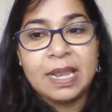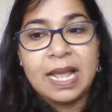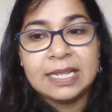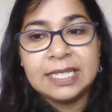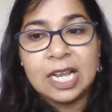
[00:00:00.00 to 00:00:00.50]

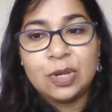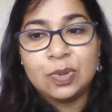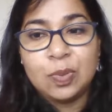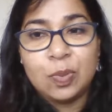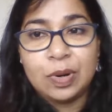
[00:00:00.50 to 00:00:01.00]
I'll tell you
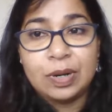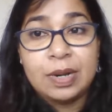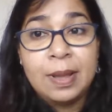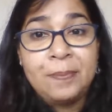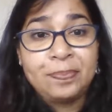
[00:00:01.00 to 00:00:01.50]
the word
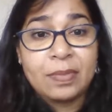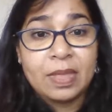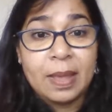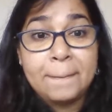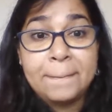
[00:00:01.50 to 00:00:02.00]

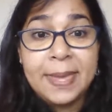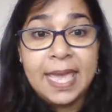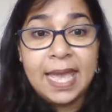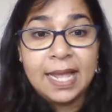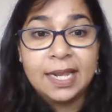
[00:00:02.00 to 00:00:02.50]

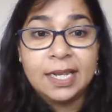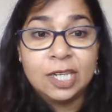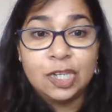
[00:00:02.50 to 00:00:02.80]
Plumber.